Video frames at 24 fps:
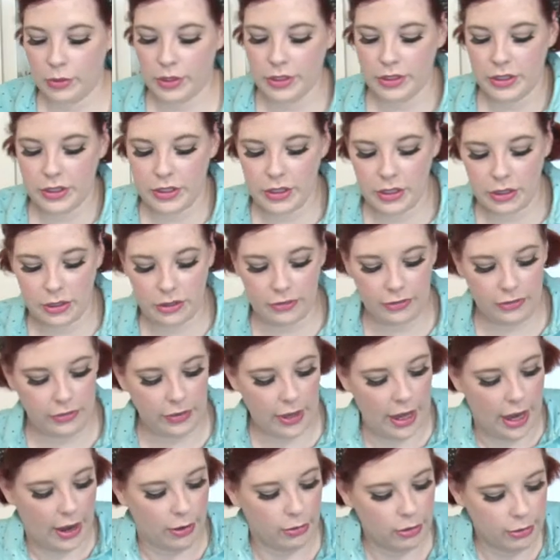once your
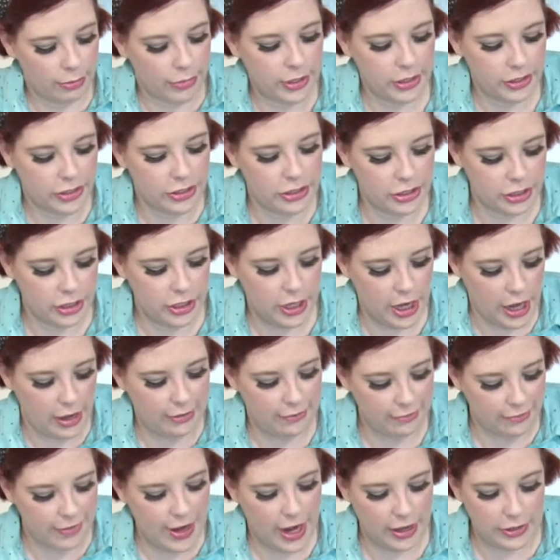flour mixture and
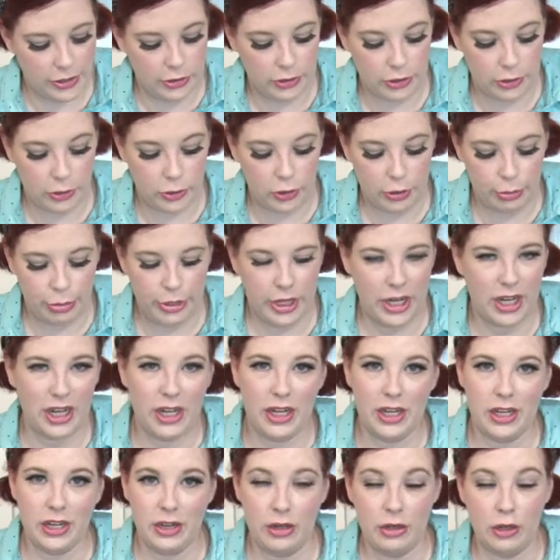fats are
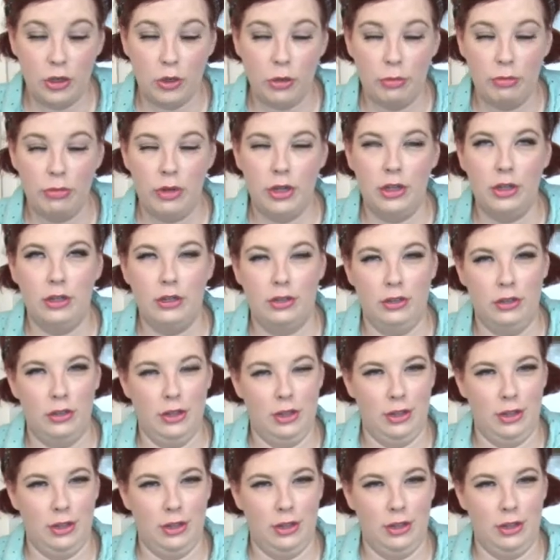incorporated, incorporated,